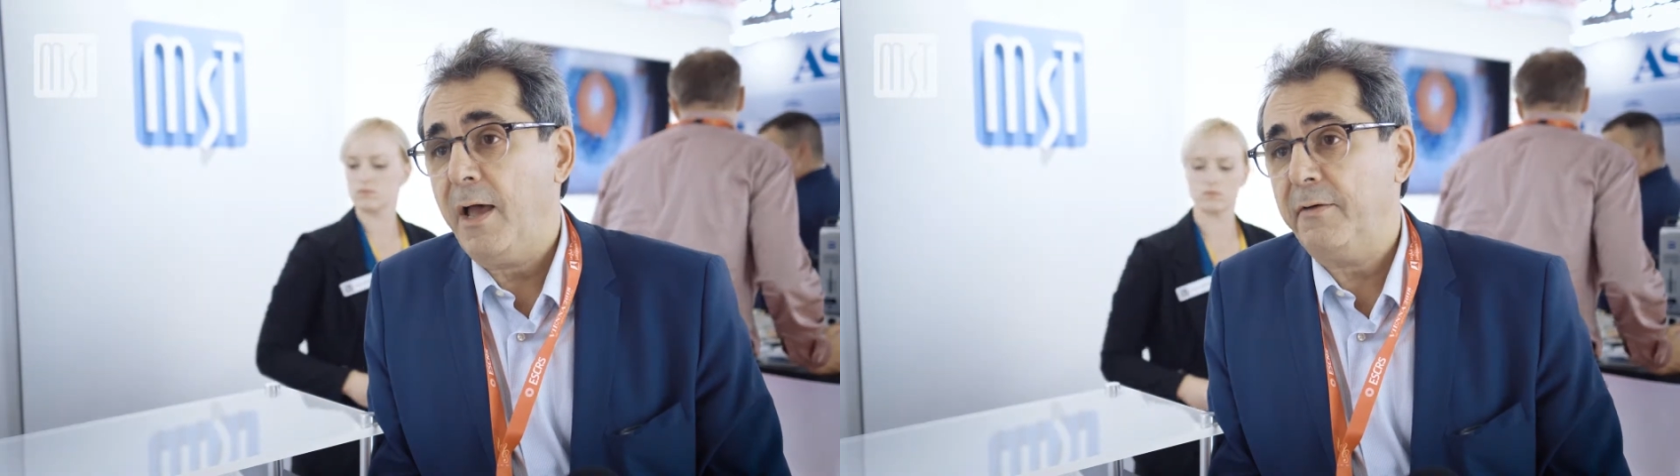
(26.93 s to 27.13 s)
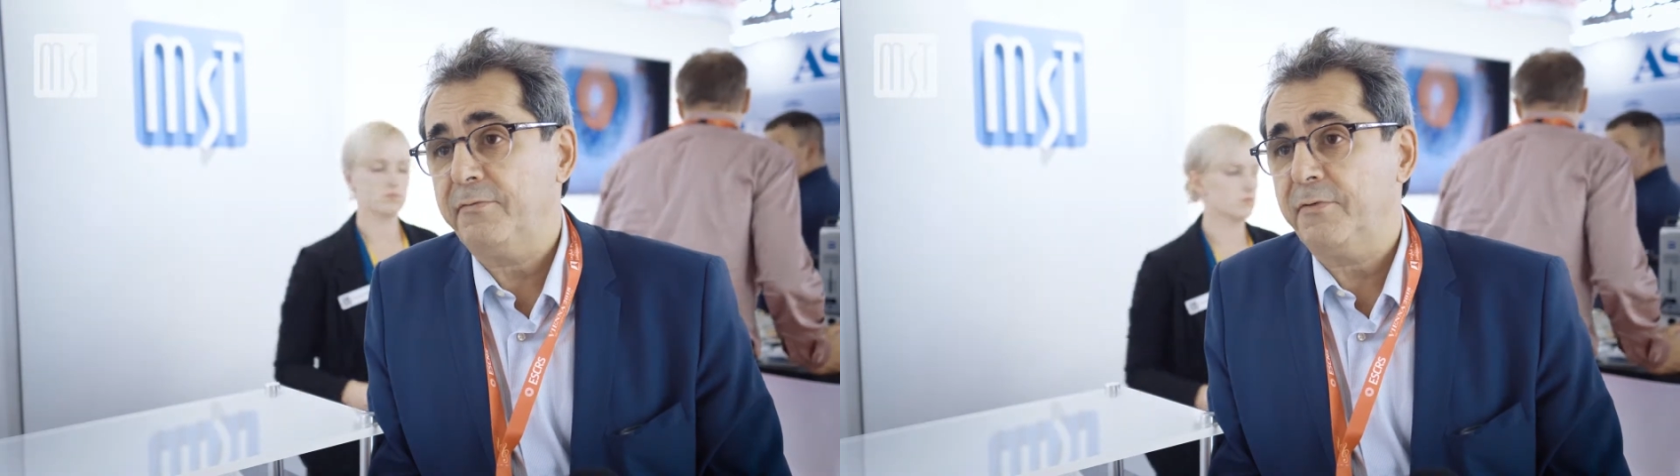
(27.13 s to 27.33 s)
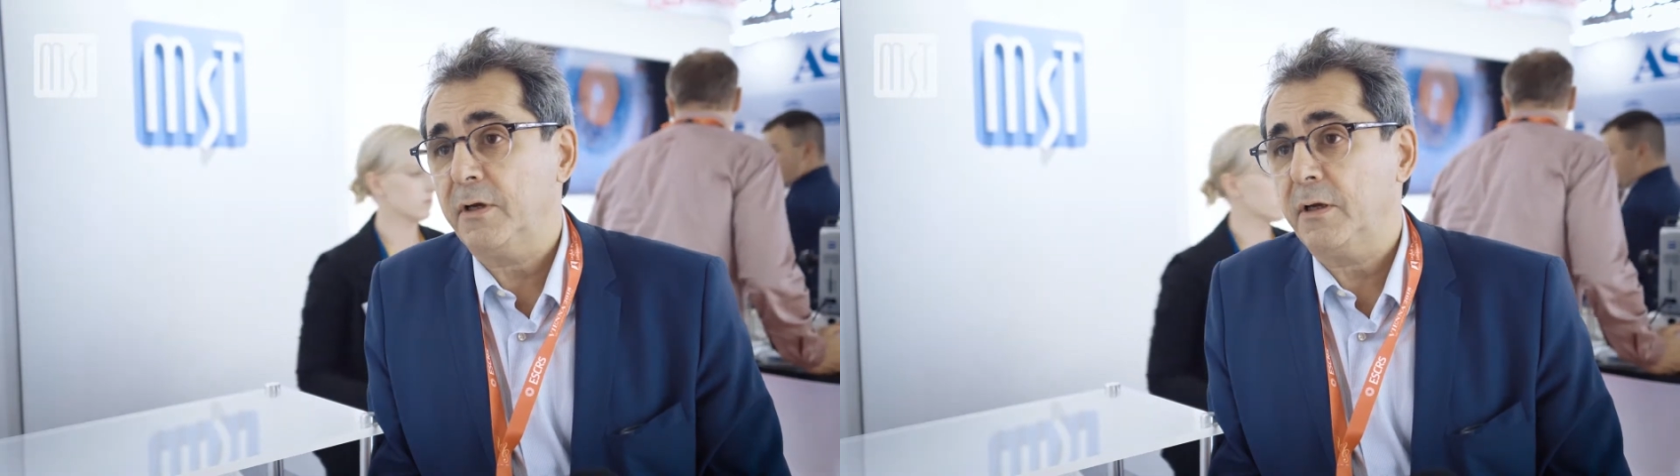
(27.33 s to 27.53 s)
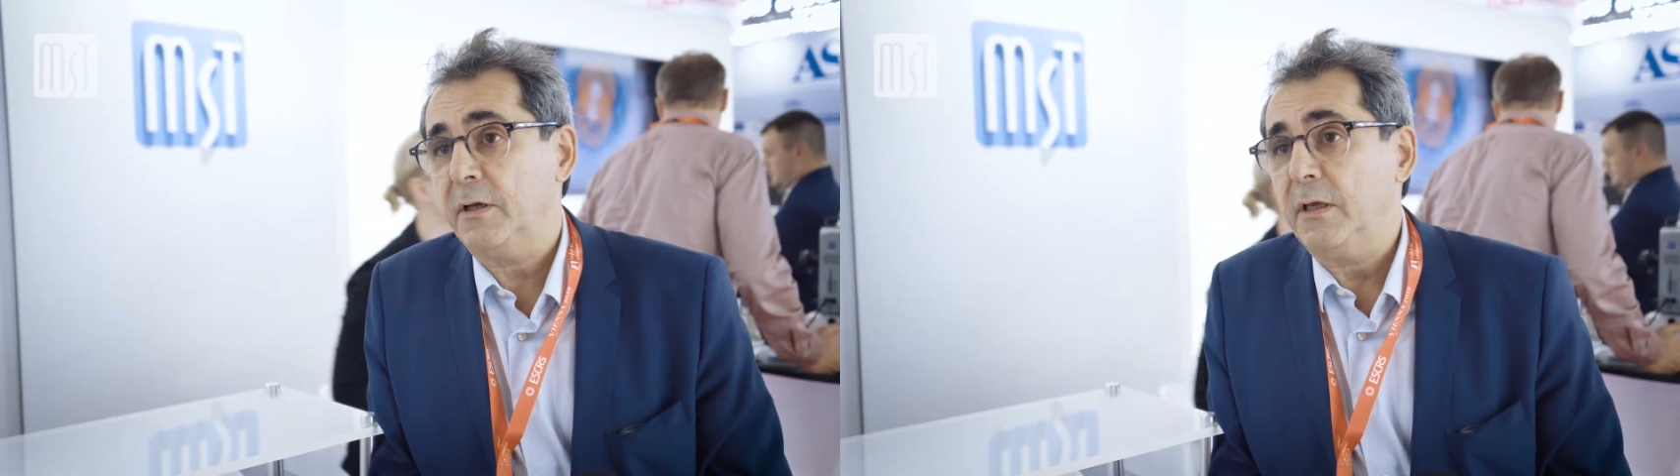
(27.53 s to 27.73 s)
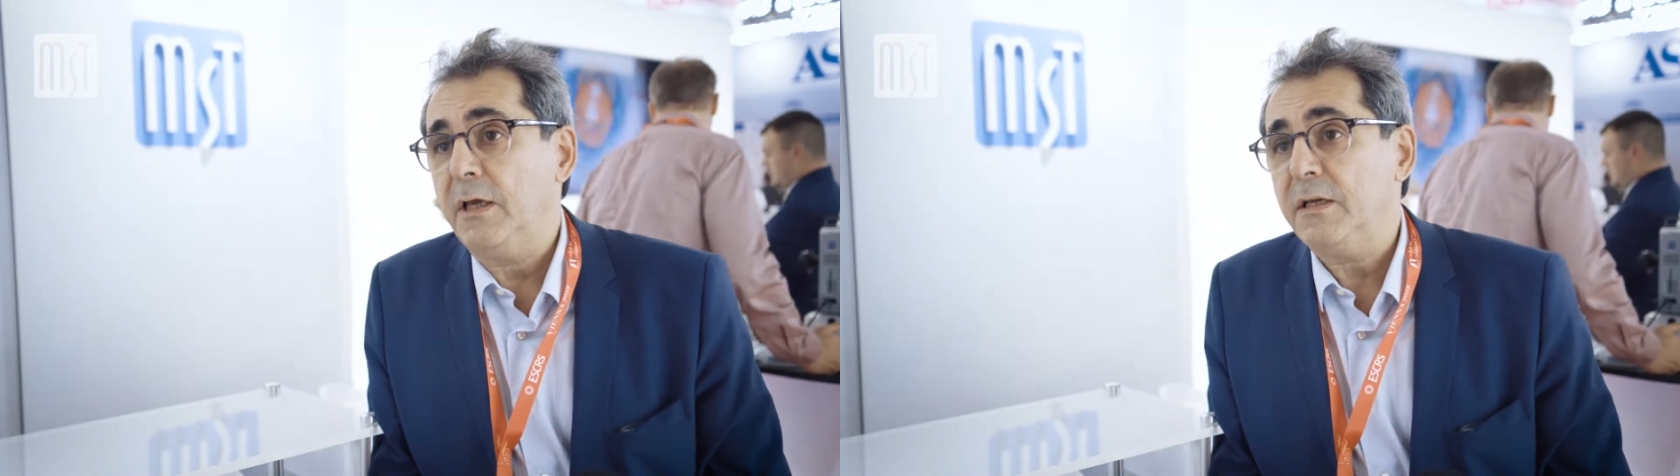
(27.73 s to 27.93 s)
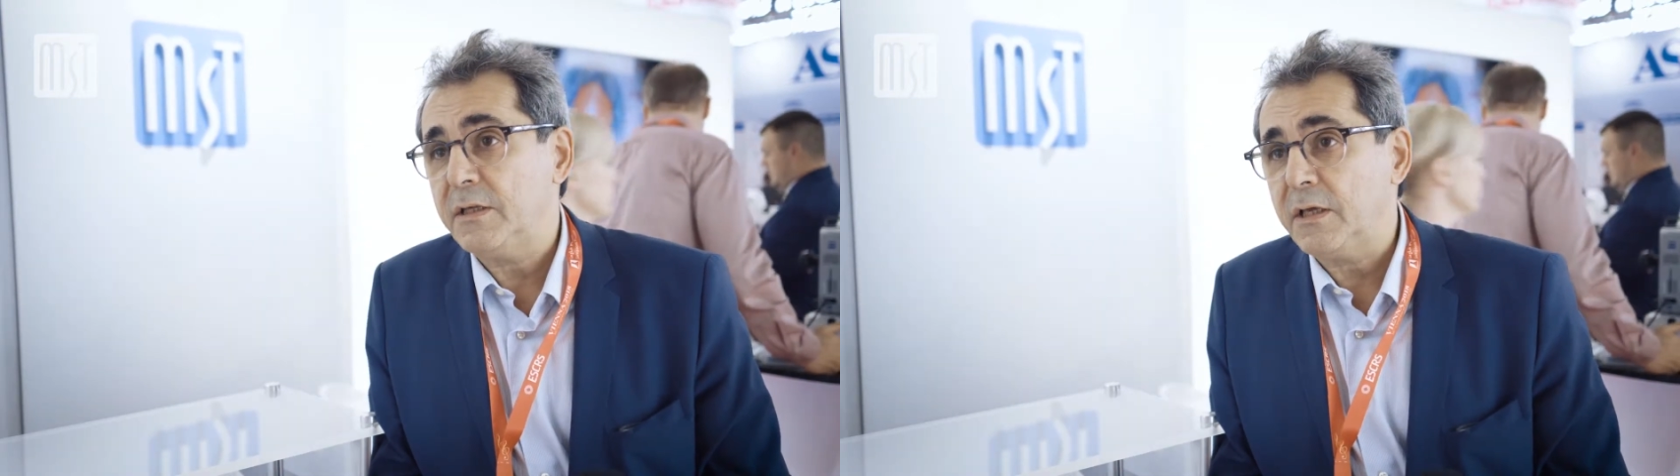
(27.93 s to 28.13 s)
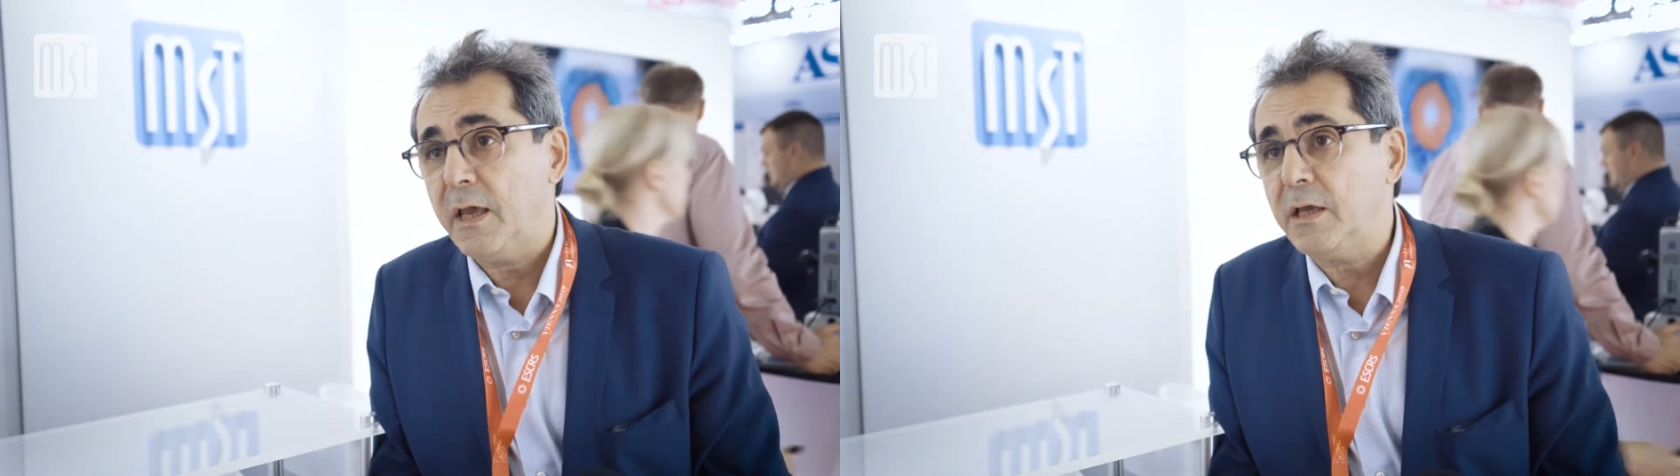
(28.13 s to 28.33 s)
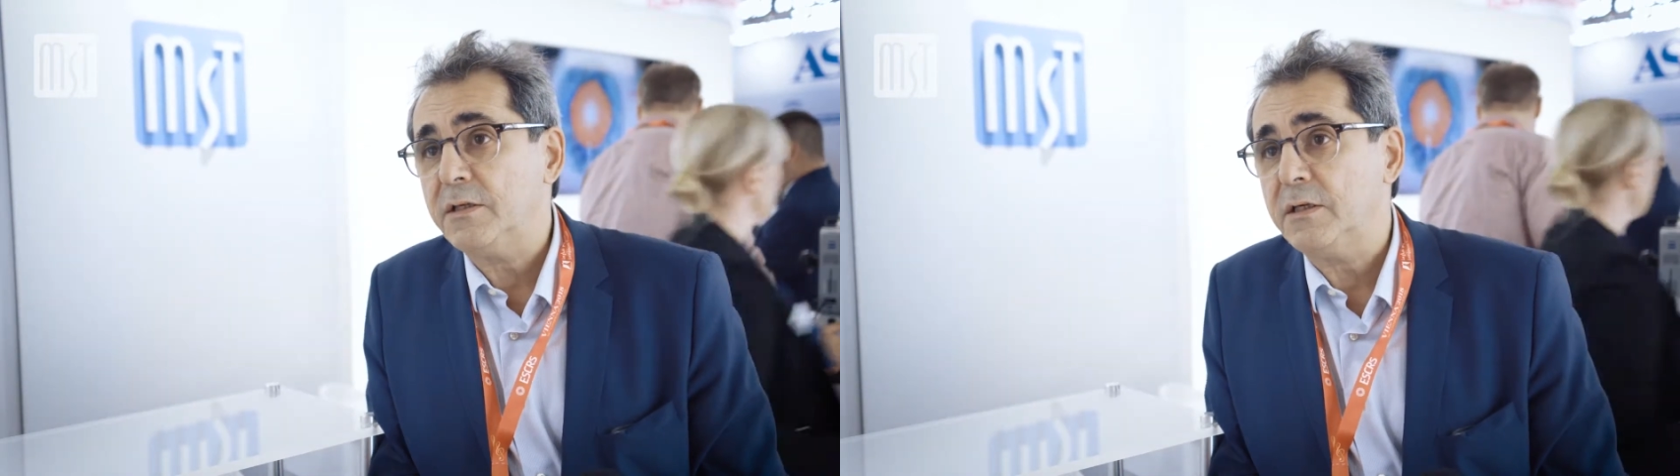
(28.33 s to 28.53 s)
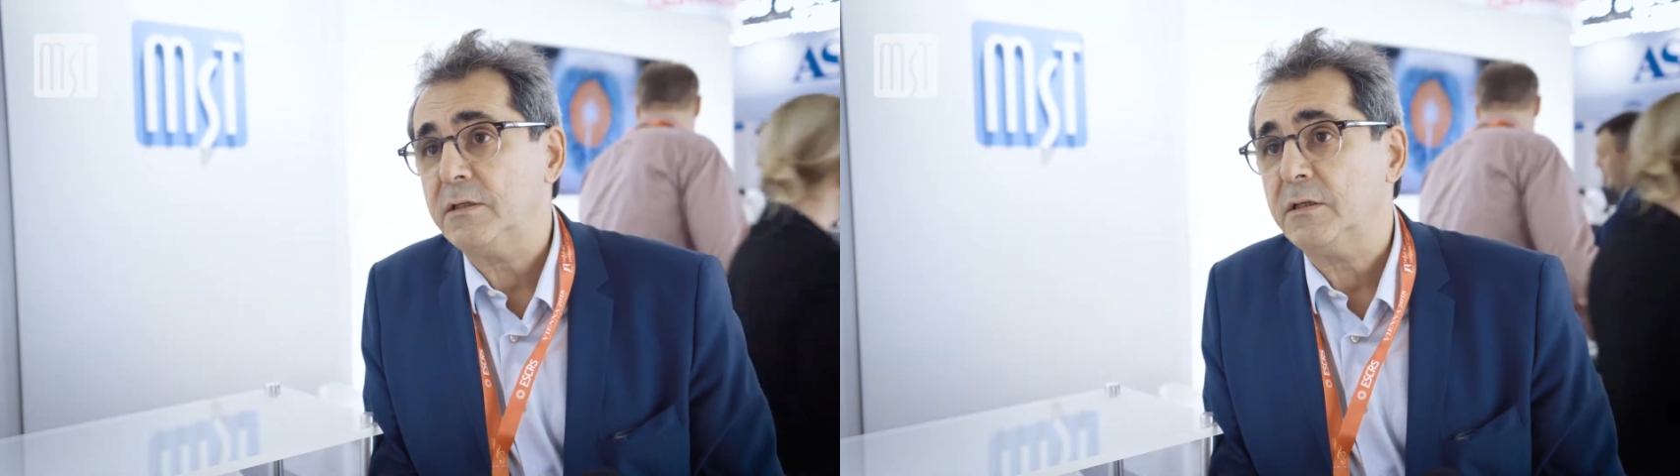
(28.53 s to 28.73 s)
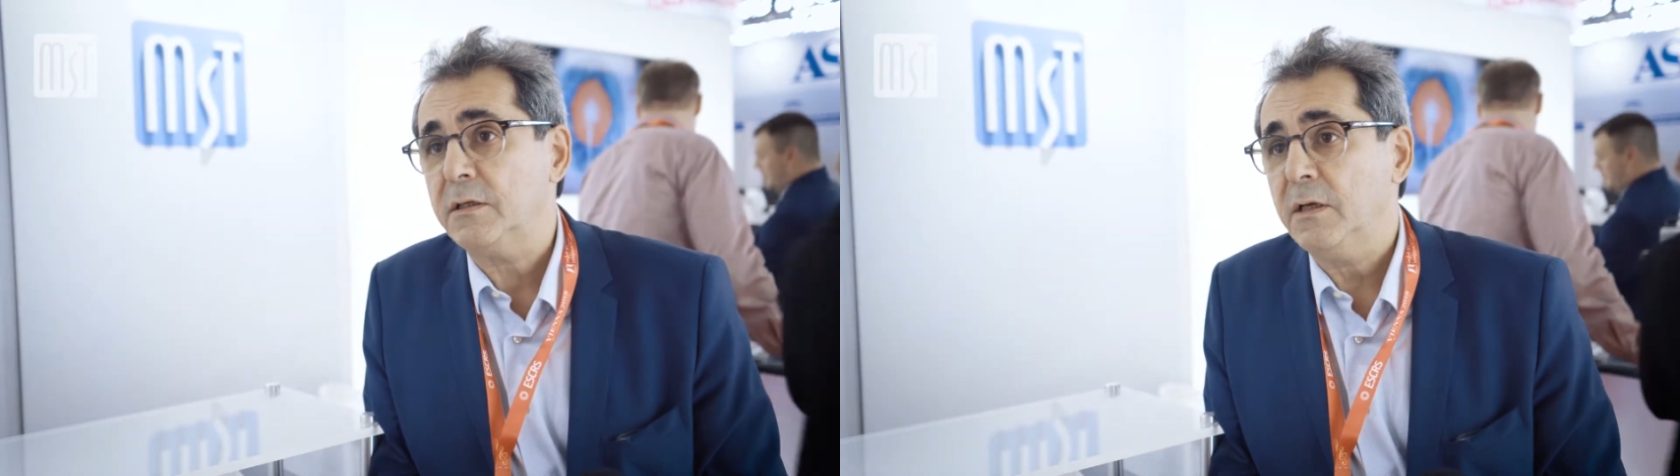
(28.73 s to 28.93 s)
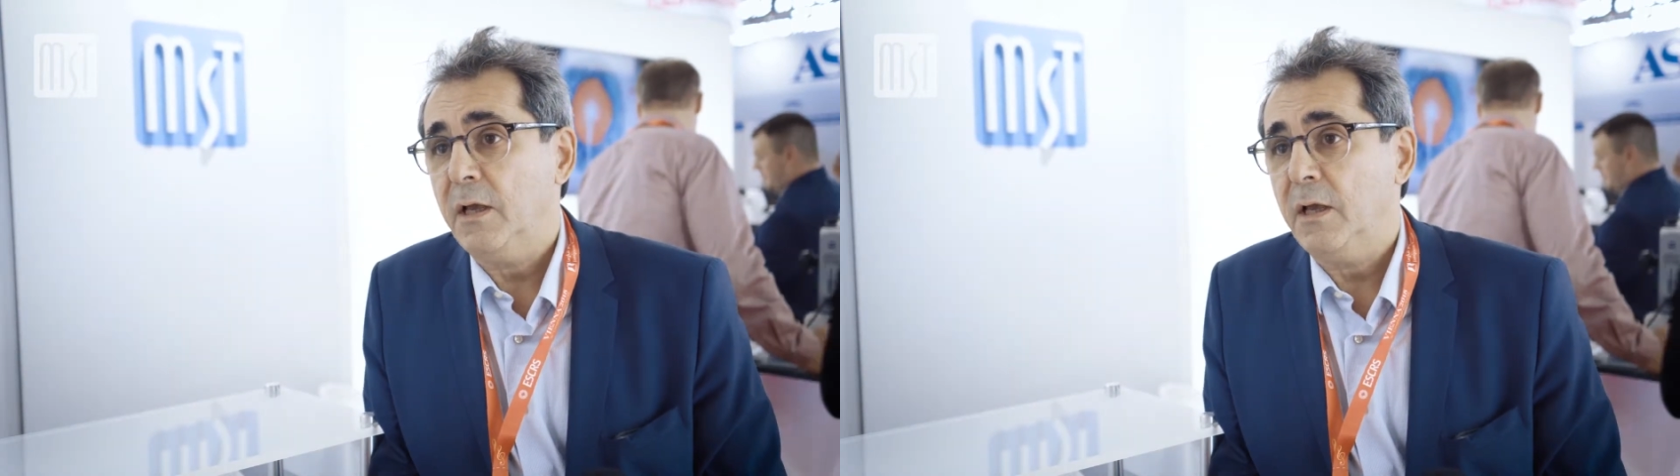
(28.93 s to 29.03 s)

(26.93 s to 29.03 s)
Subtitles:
have easy cases